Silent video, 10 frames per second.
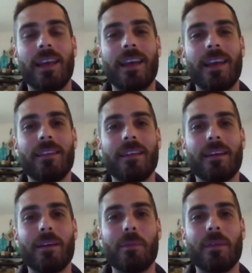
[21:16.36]
and
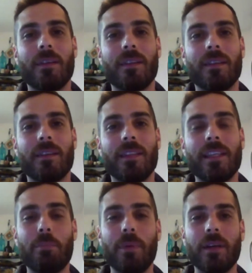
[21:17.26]

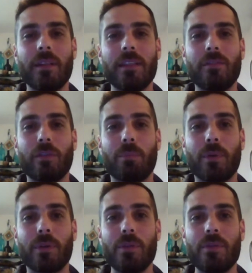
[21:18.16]
the ability to
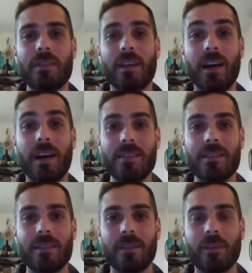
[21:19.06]
produce
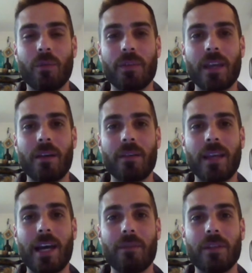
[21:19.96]
ice without
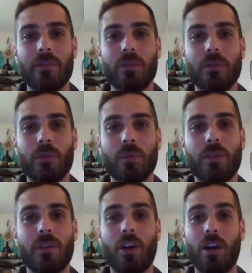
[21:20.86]
having to
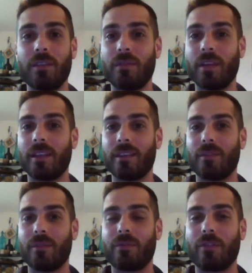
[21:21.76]
cultivate
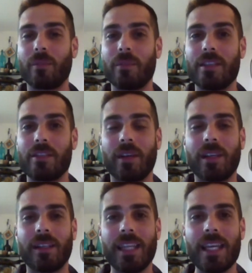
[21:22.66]
it from these
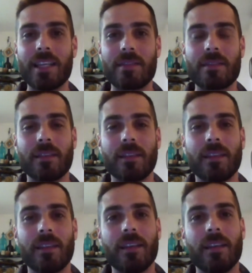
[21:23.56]
Great Lakes,
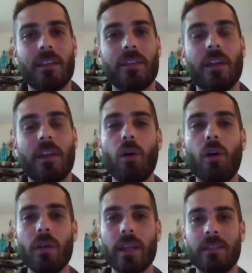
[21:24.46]
the
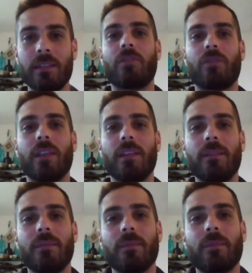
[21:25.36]
whole
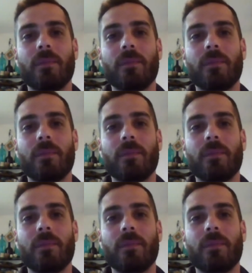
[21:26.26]
industry